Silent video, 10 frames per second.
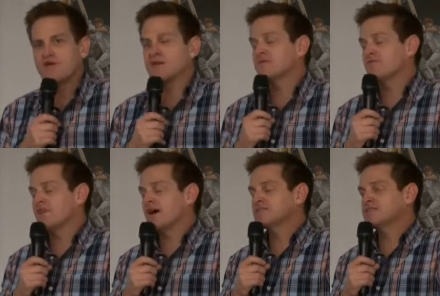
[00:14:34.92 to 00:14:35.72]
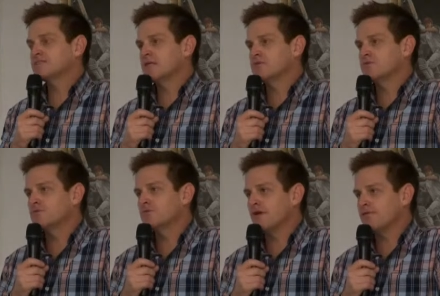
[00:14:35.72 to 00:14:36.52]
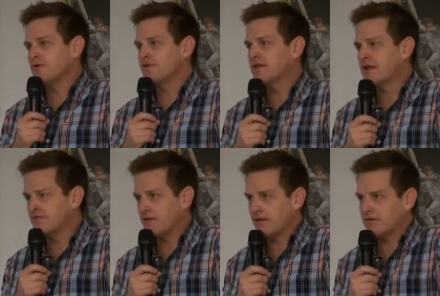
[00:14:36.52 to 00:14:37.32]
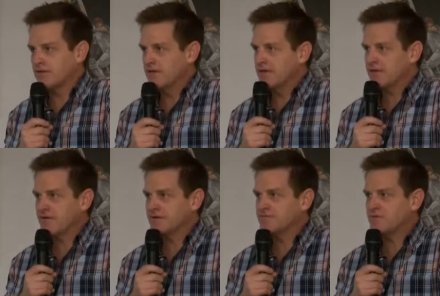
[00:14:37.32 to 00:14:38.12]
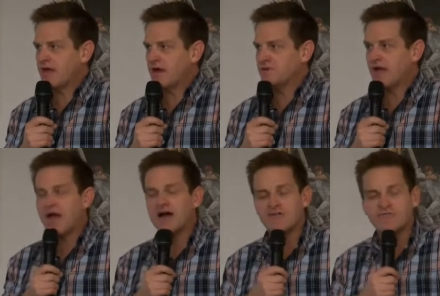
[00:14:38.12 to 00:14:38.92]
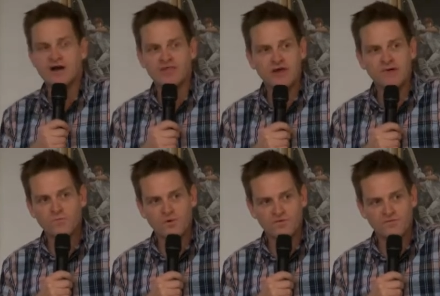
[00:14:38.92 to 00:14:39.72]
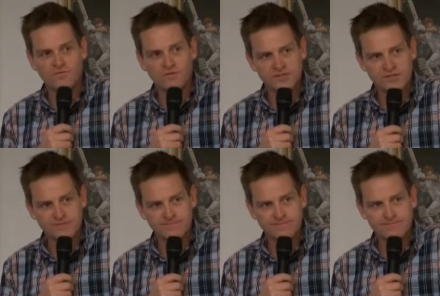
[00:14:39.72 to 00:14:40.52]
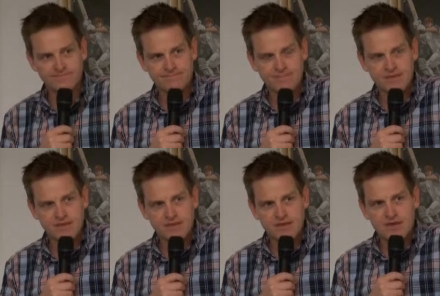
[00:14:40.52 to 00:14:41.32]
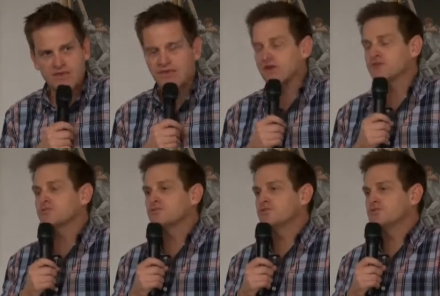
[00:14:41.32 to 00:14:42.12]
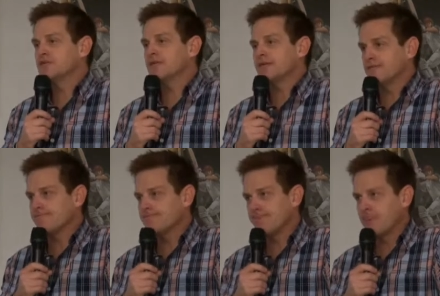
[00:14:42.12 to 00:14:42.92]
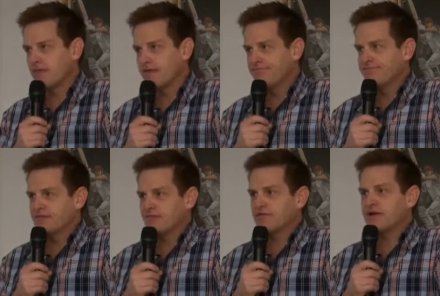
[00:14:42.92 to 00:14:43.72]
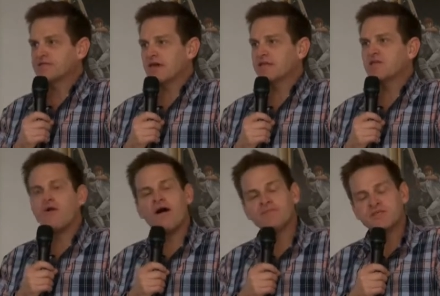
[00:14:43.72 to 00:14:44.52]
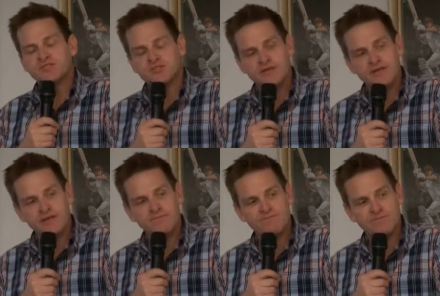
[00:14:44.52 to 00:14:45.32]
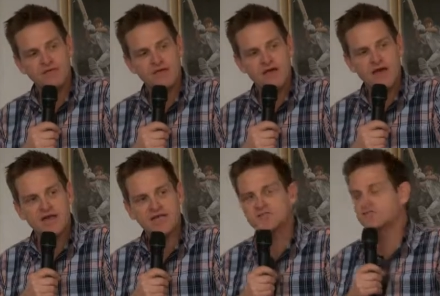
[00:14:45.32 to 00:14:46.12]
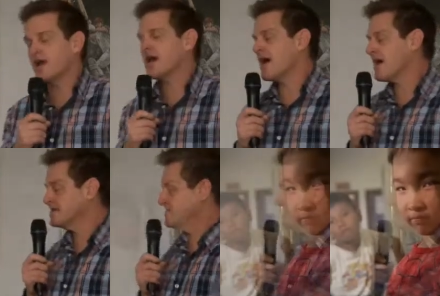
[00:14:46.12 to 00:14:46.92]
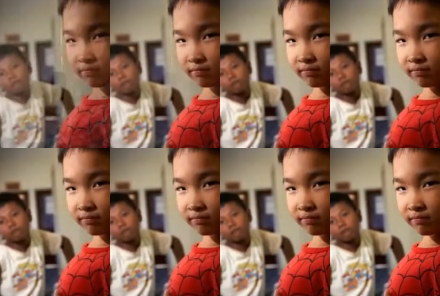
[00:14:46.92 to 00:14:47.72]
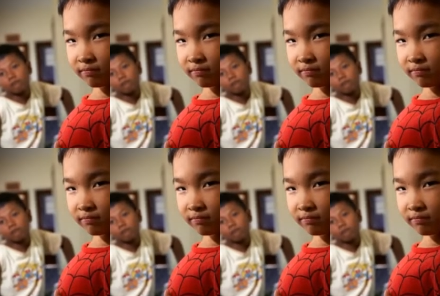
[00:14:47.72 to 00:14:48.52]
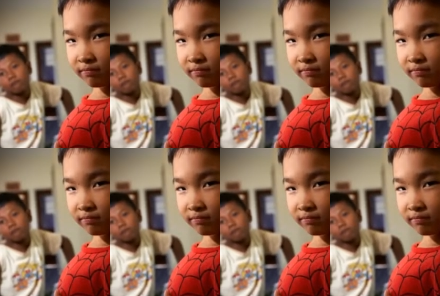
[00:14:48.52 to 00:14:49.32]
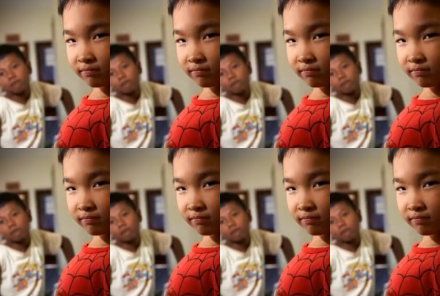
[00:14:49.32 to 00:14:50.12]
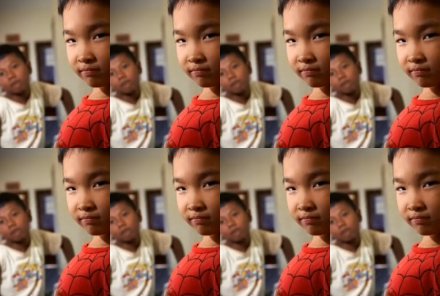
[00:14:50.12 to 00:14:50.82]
Run as fast as they could, though, they were never going to be able to outrun that wall of water. They got to a tree. Granddad climbed the tree and he dragged this little superhero up to the top of the tree with him.